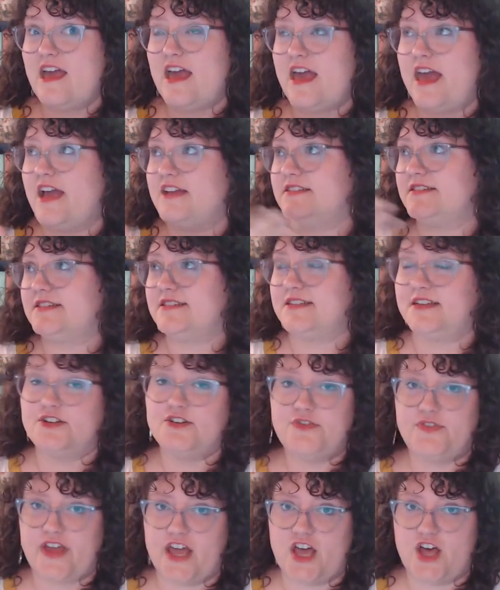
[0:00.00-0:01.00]
and succeed or
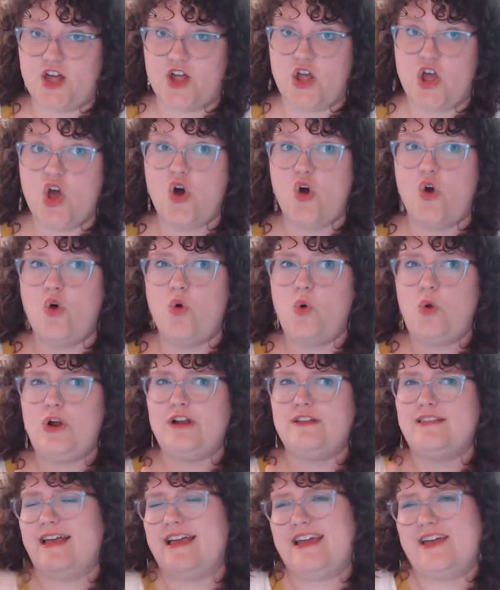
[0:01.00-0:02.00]
fail, or
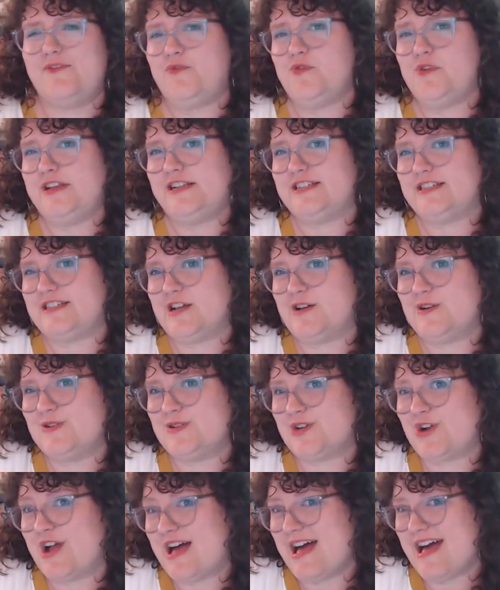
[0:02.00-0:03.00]
like if we just don't
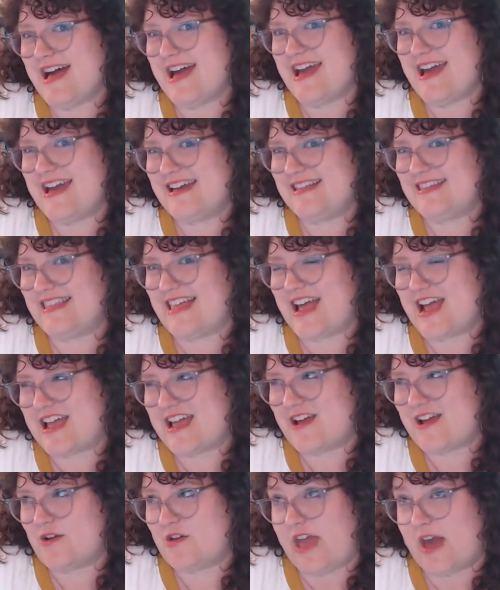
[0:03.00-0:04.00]
try,
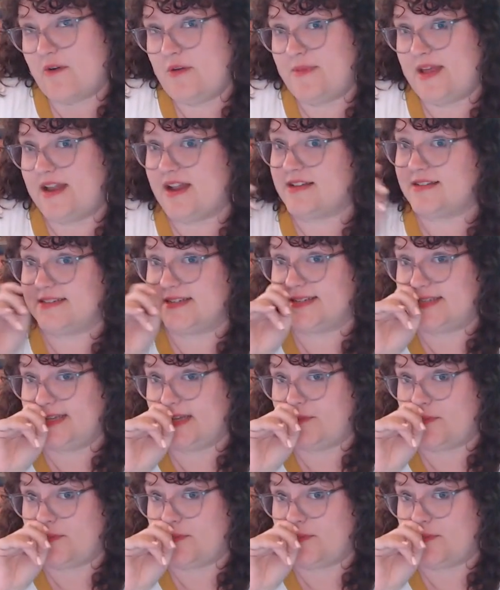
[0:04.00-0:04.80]
like, yeah, we may not succeed,